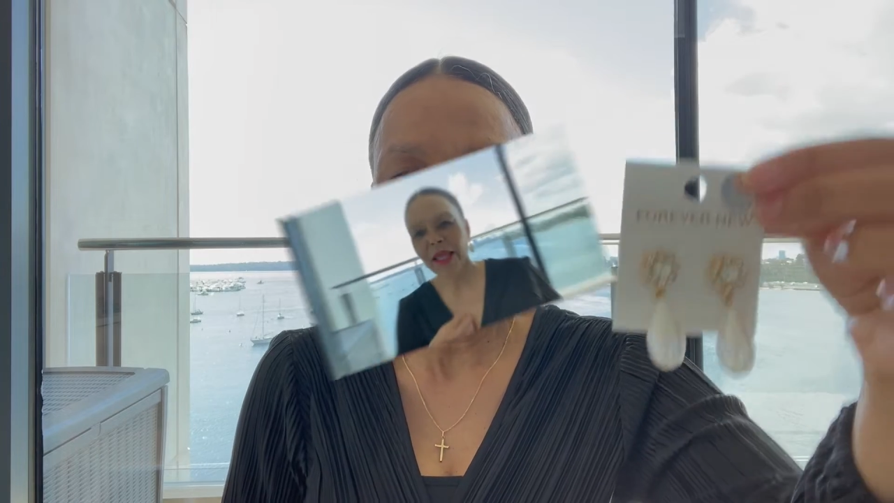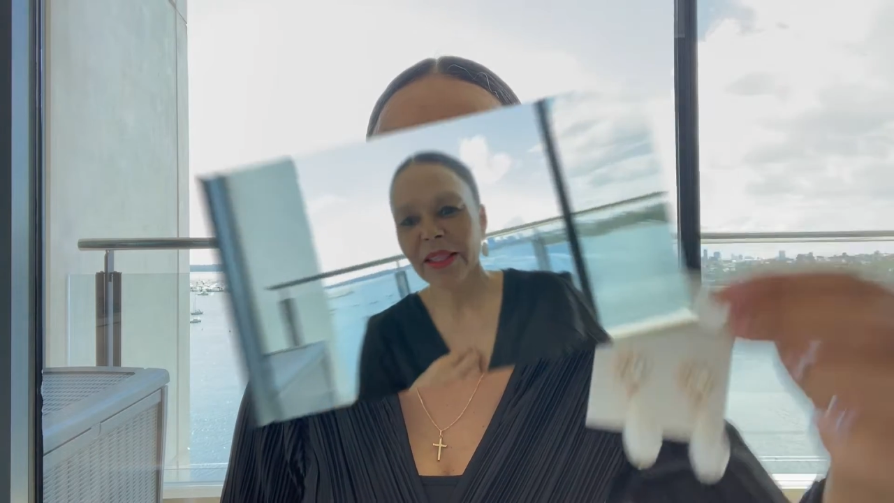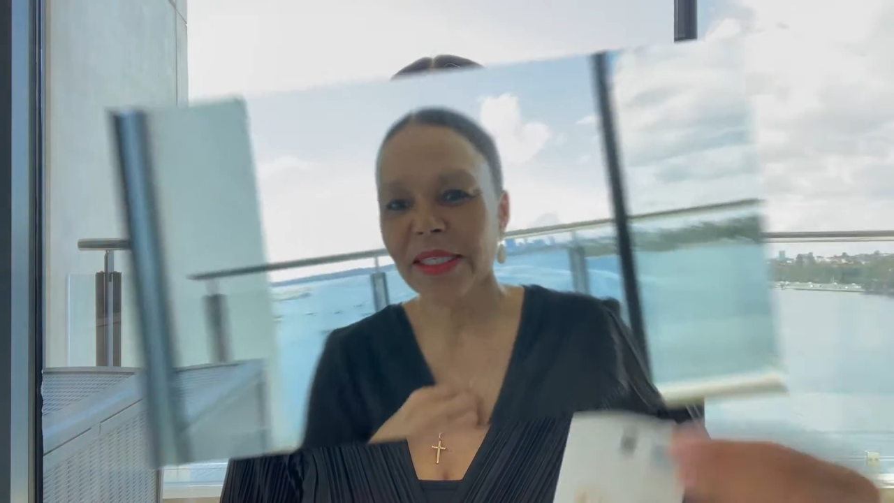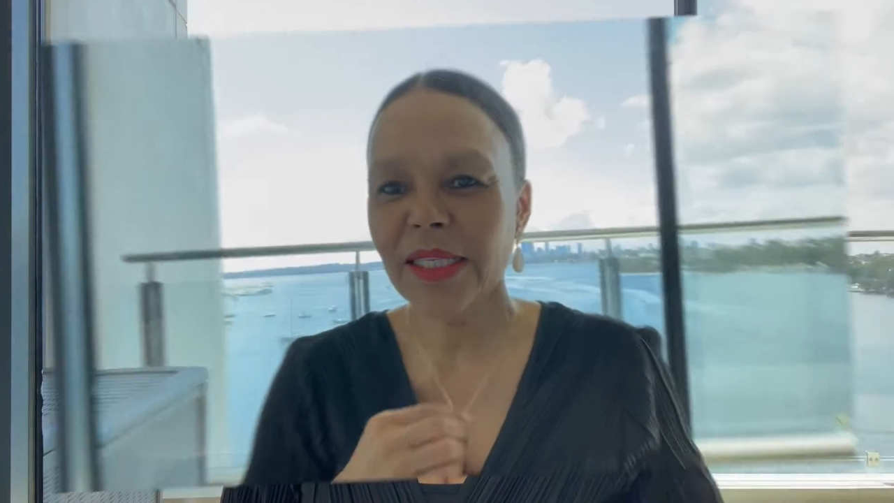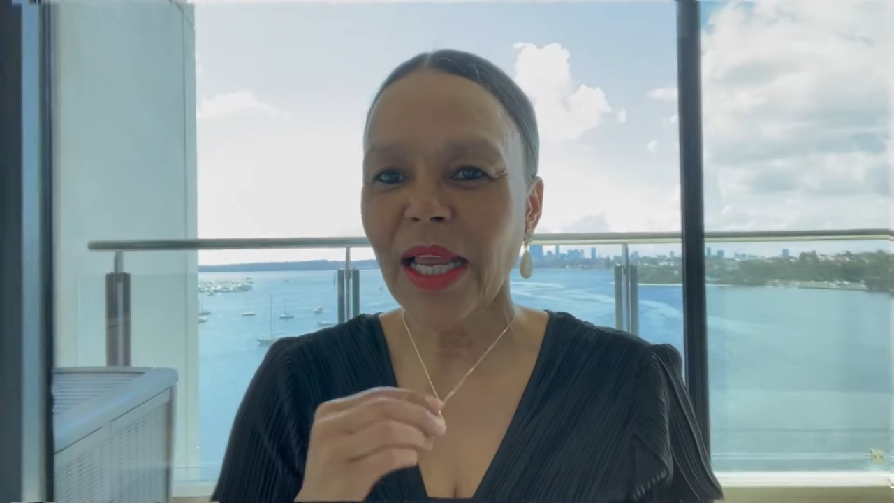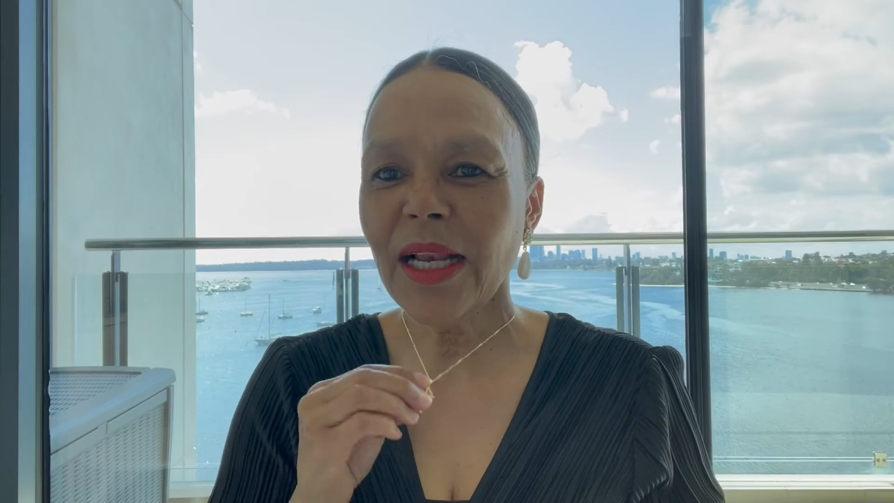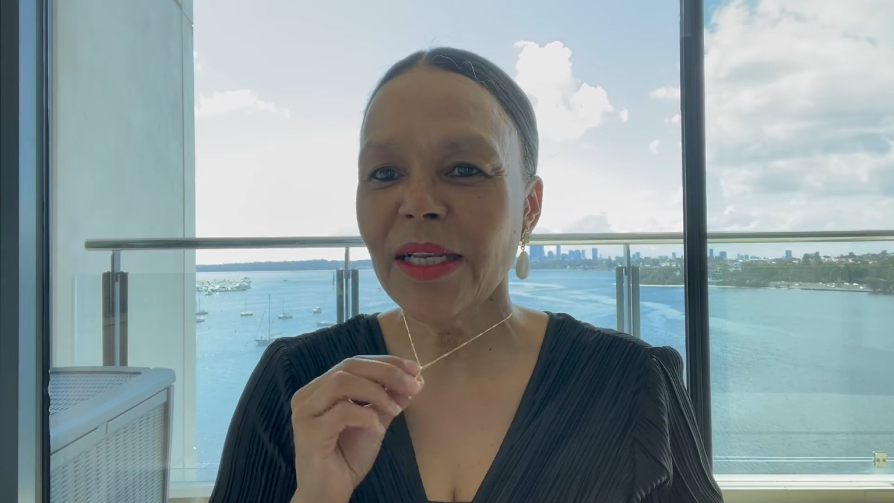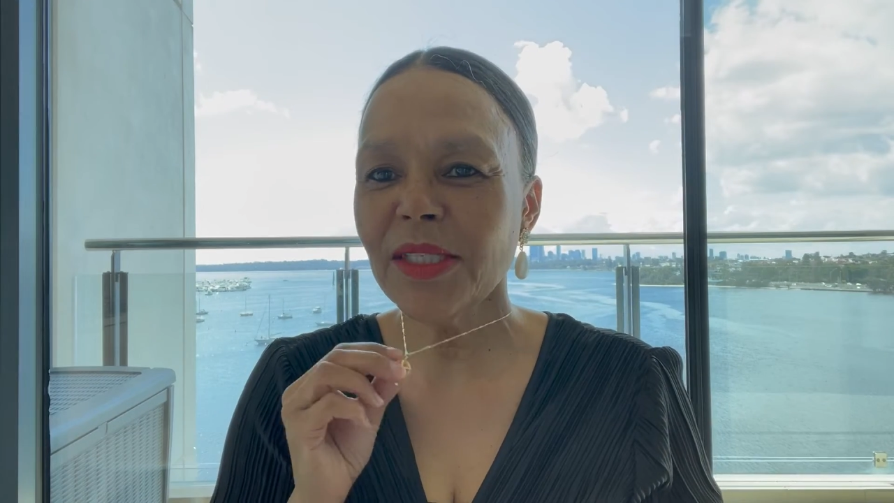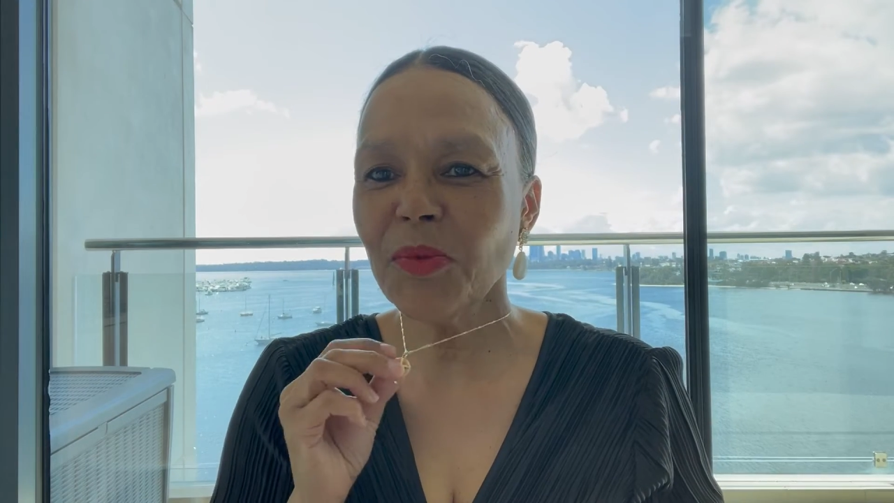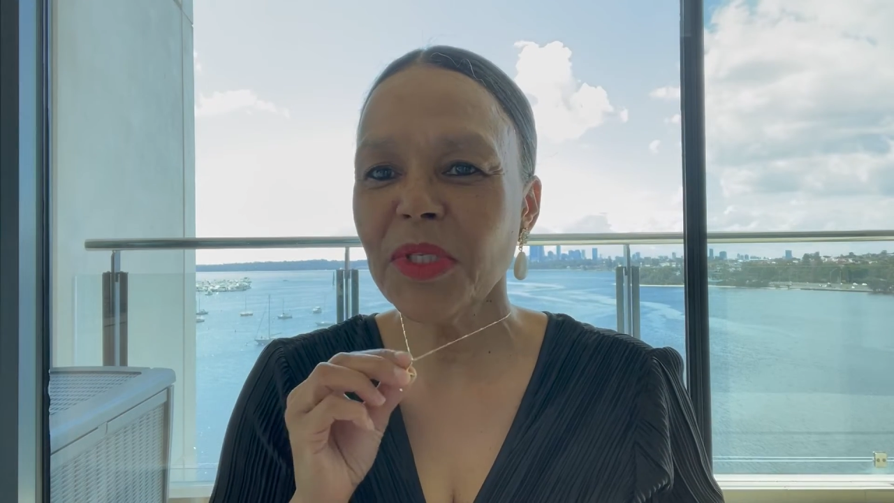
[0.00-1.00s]
And this
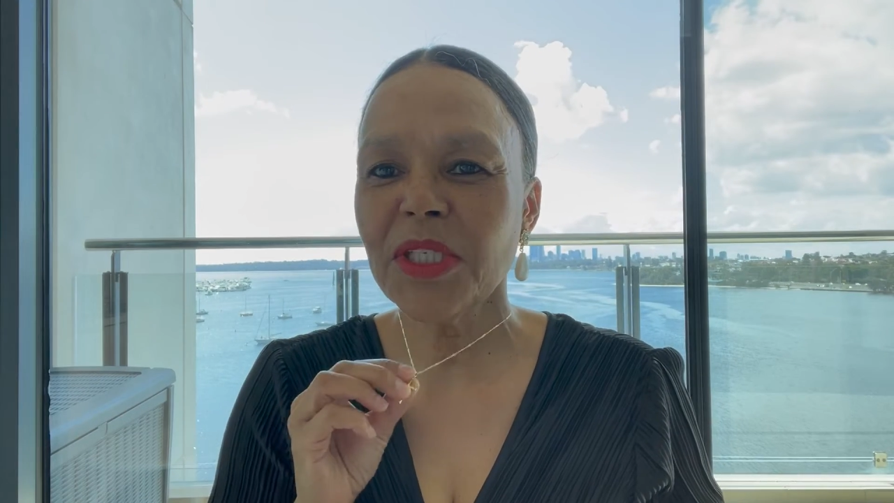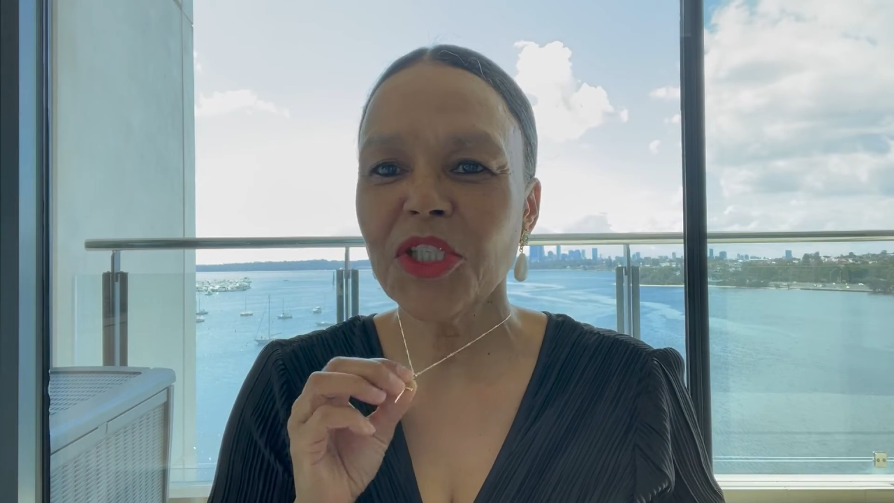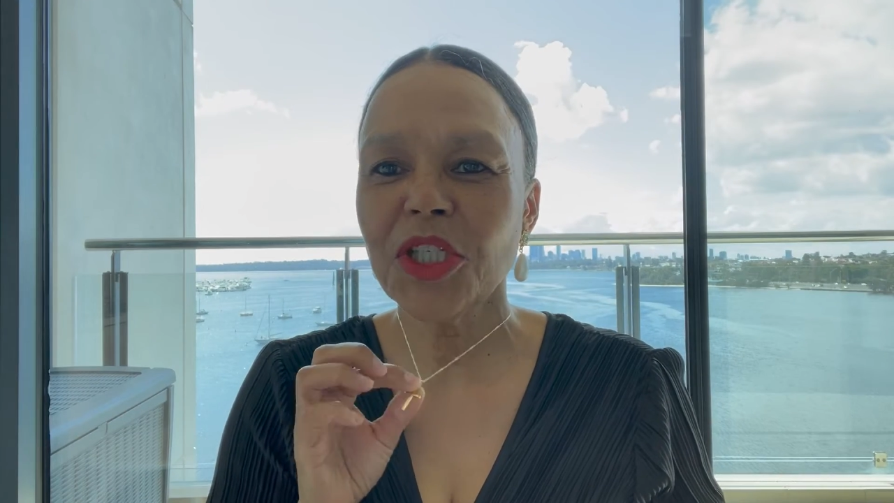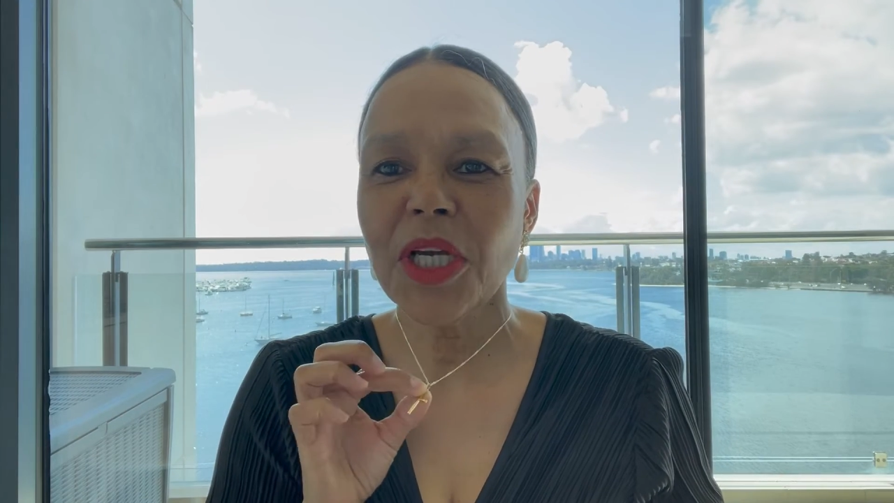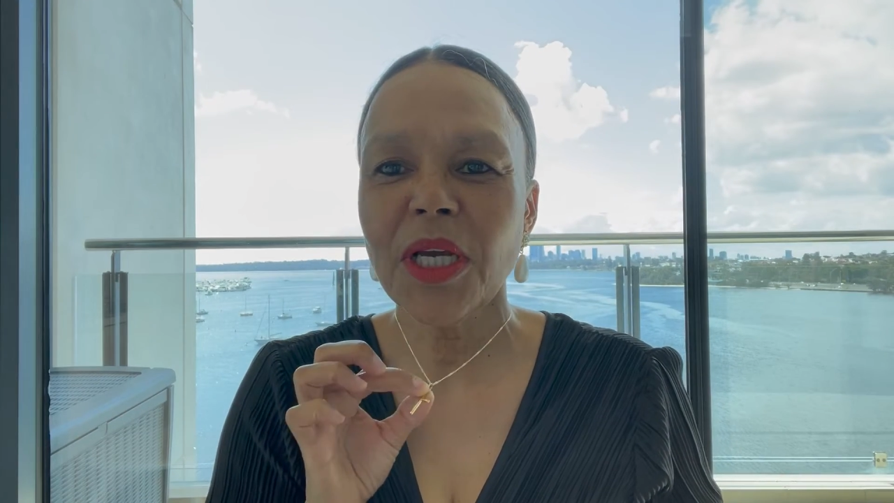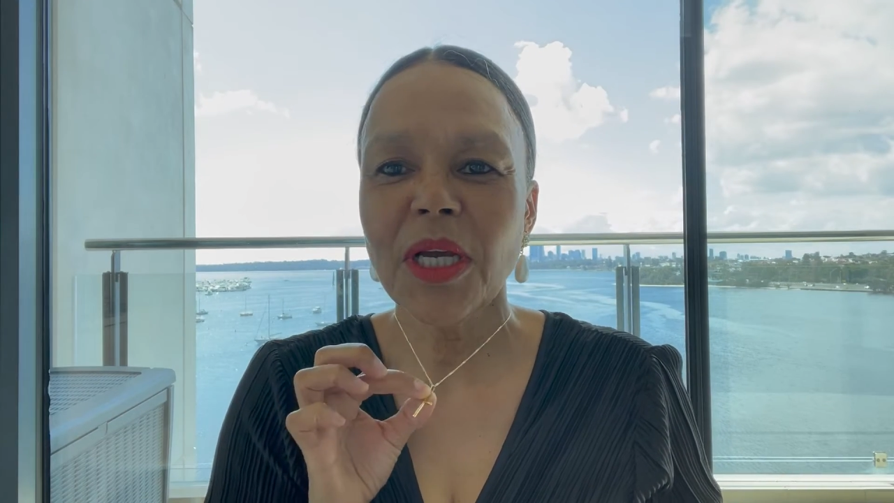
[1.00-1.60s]
necklace, which